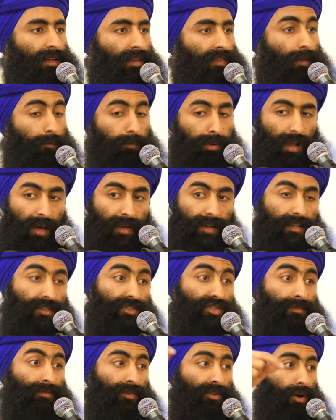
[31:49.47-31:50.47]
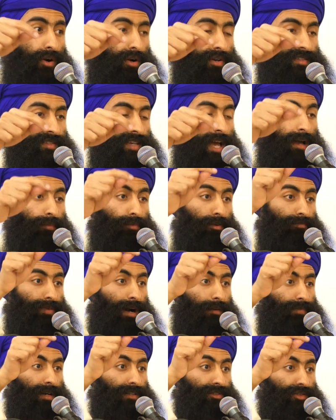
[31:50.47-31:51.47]
The blood in Chamkaur Sahib of
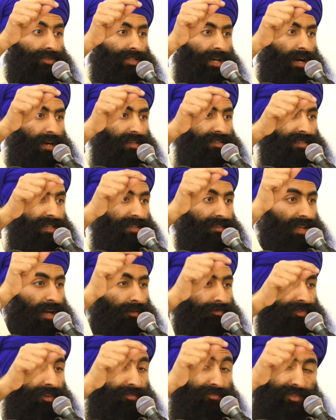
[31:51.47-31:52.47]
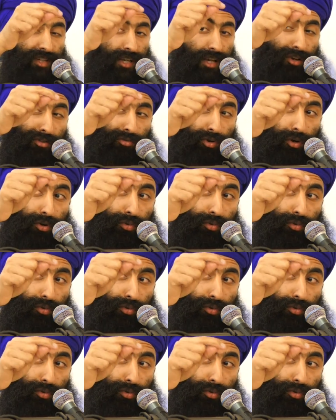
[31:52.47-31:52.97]
Baba Jujar Singh, that 15-year-old